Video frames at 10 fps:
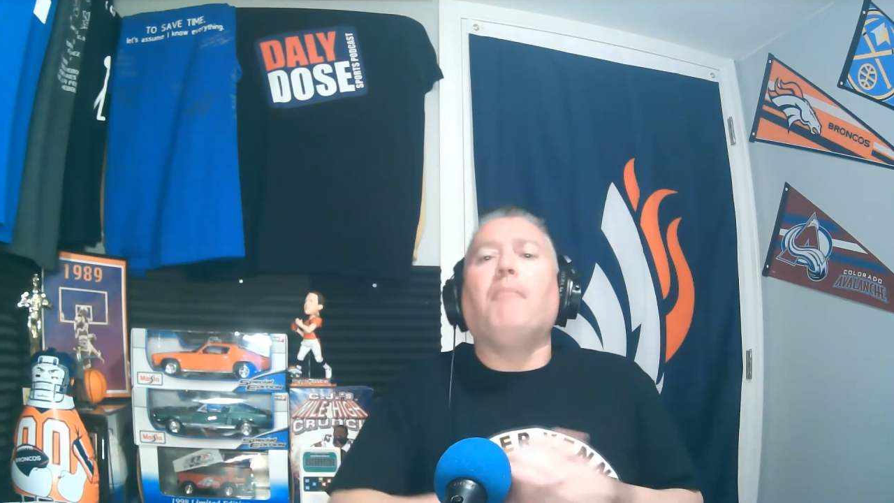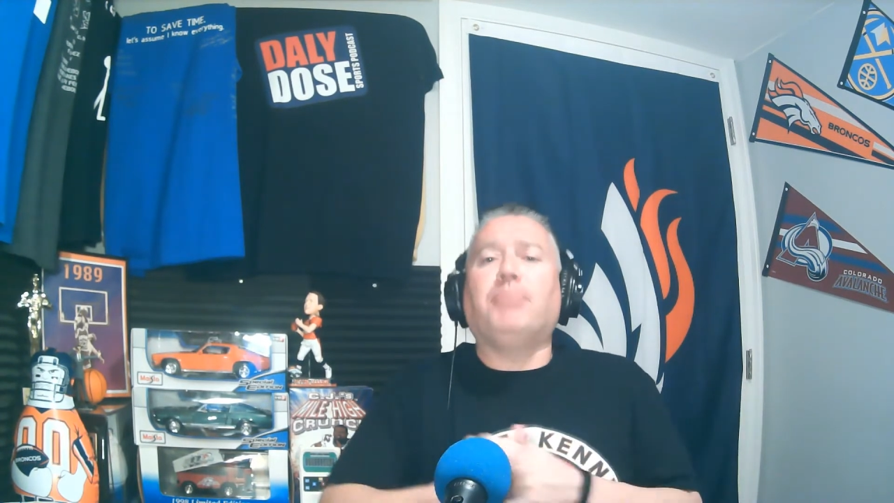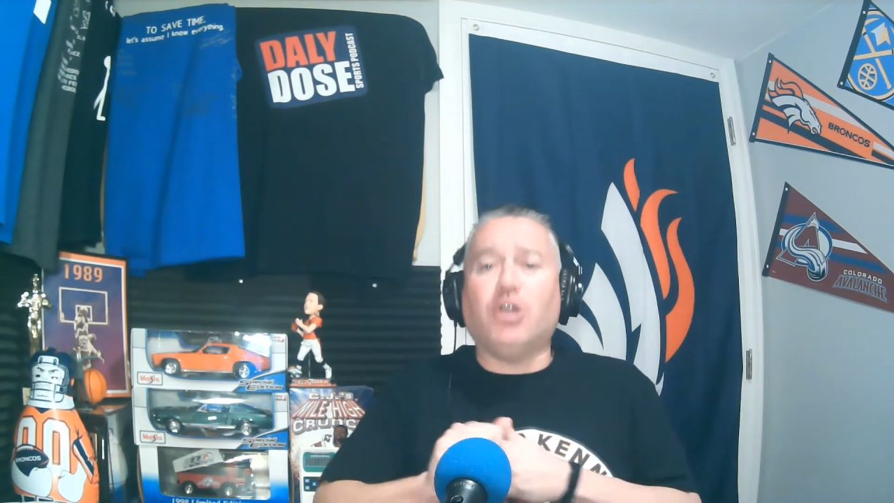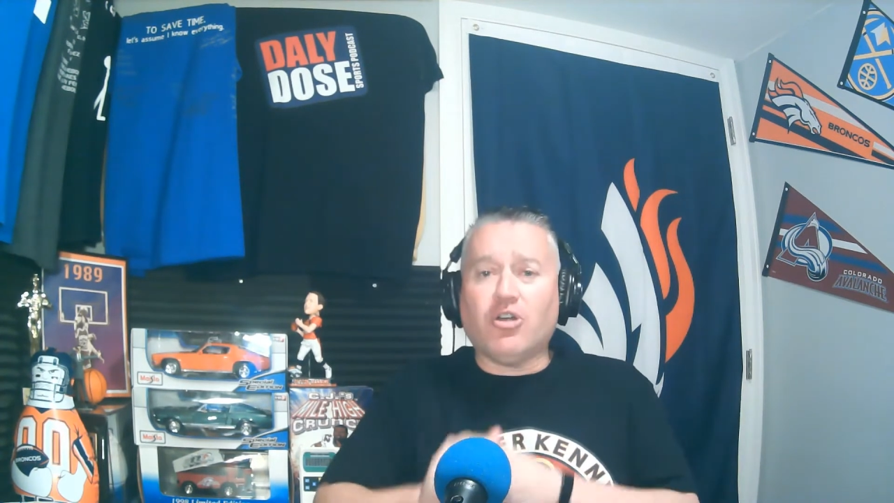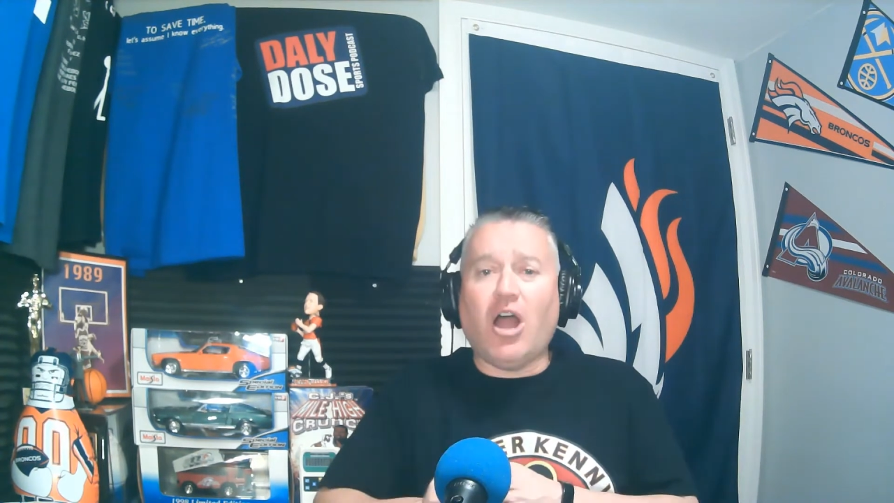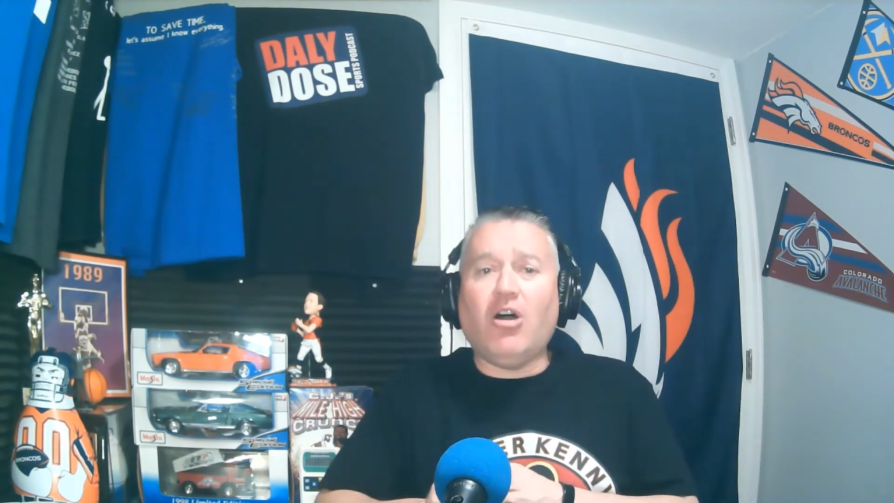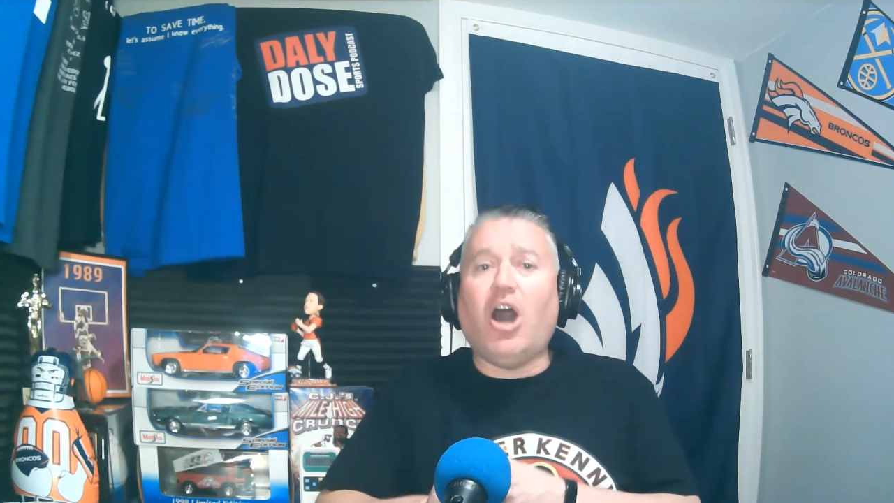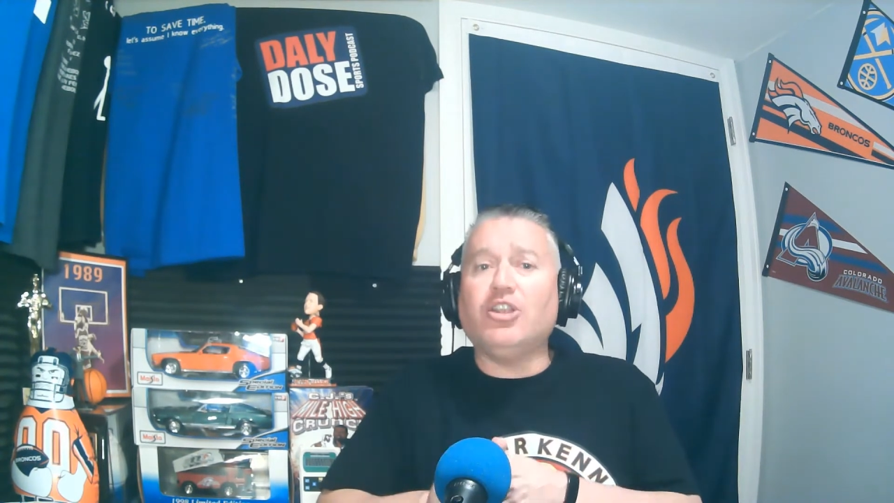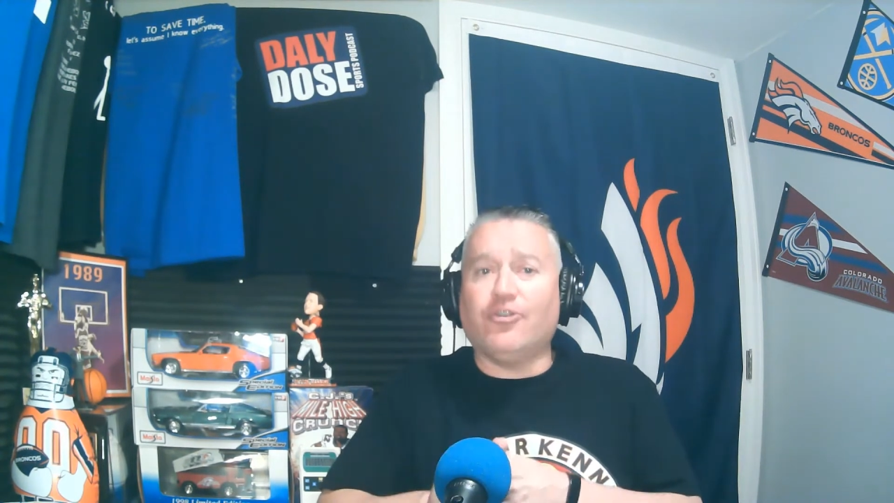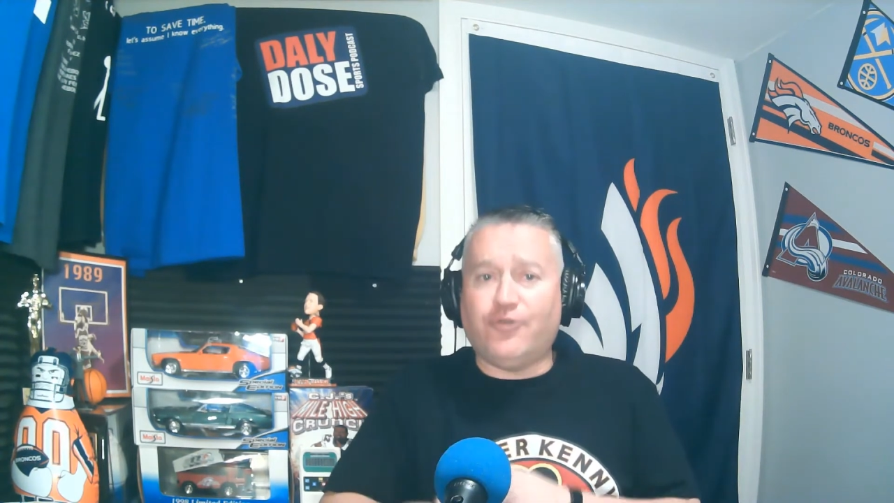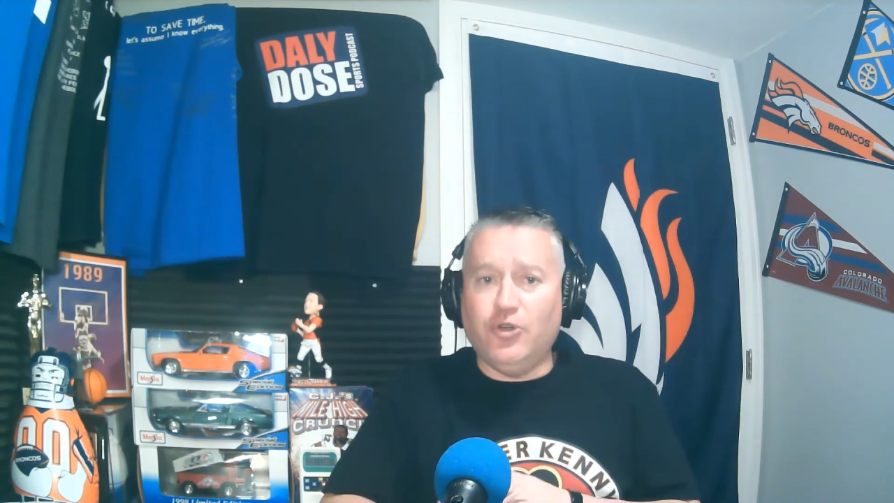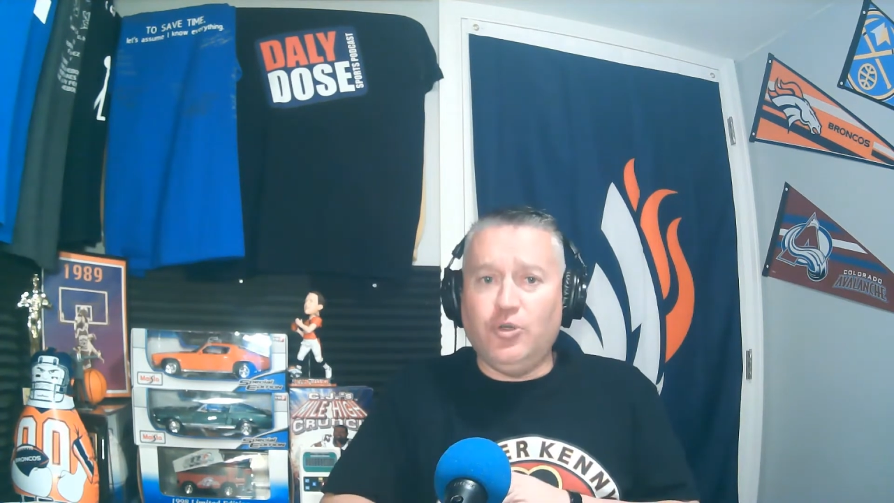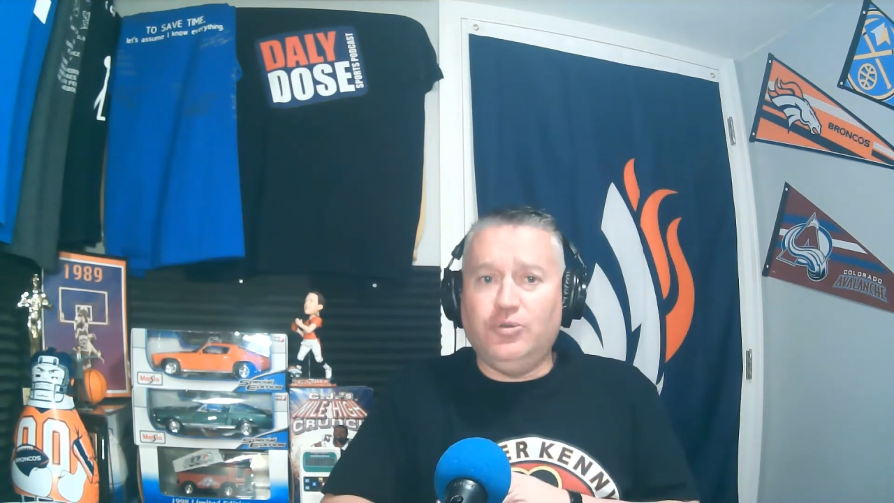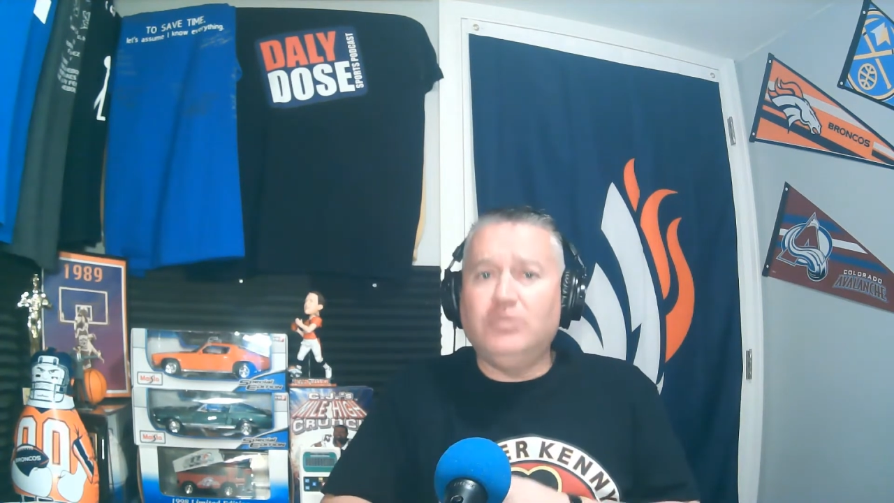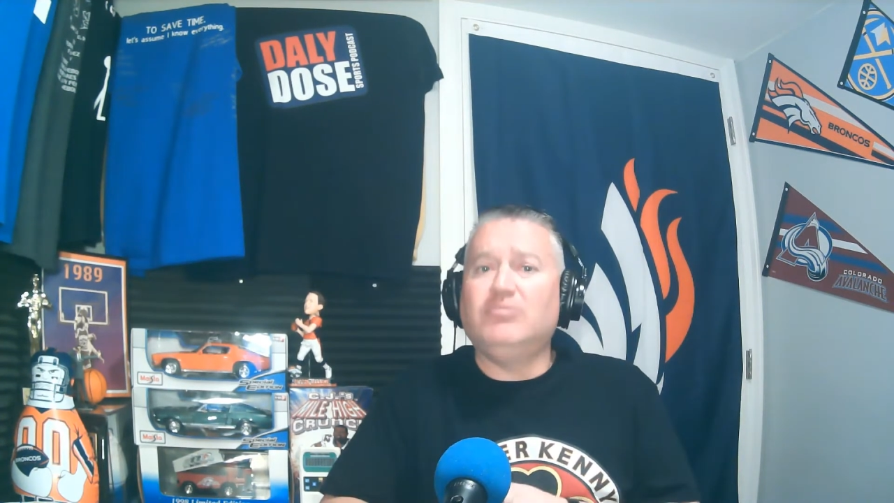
Purell on your food.